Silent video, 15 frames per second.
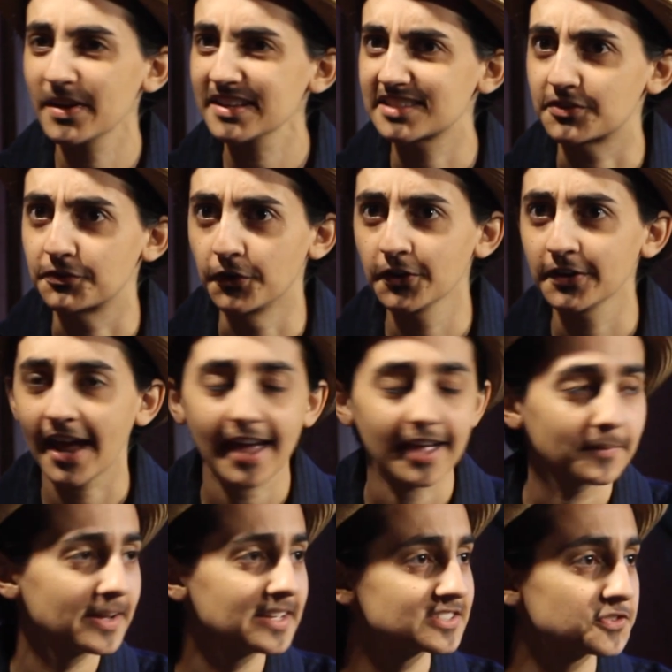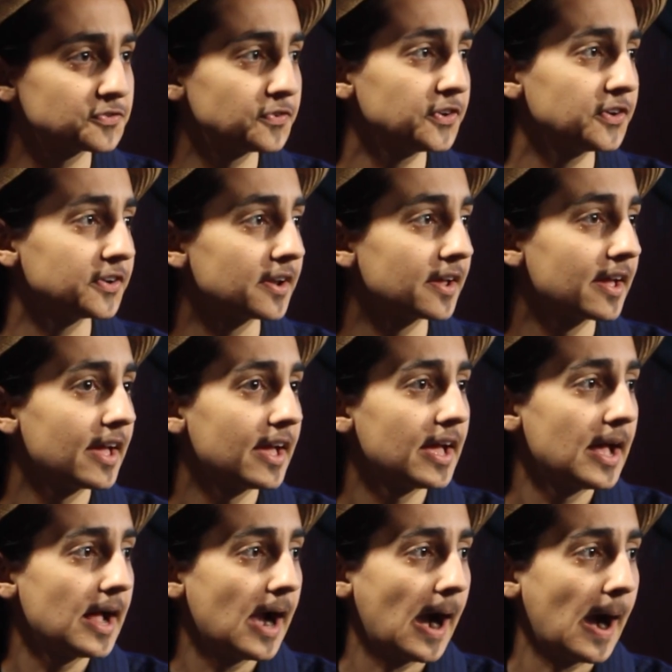where's this food, eh? Where's this food?
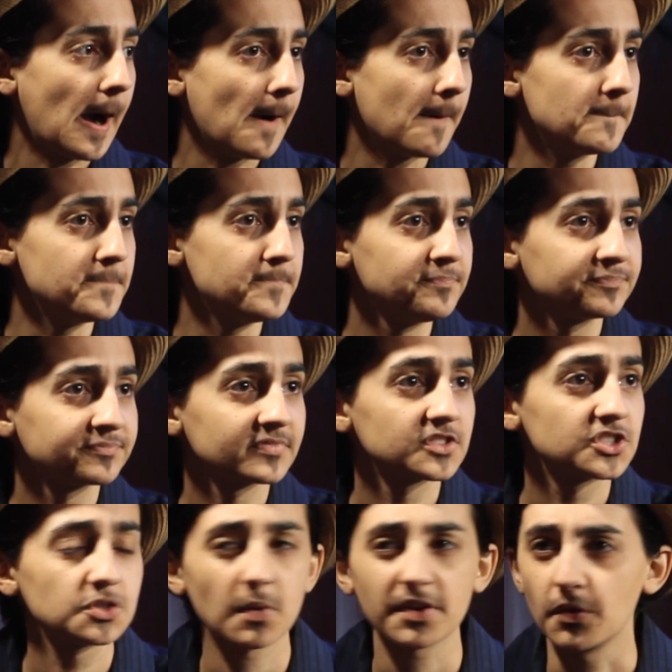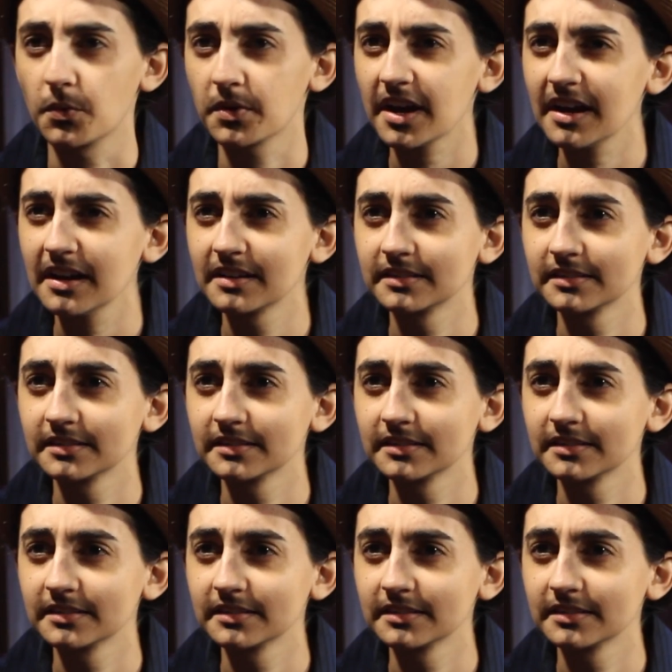Um, do you want to order?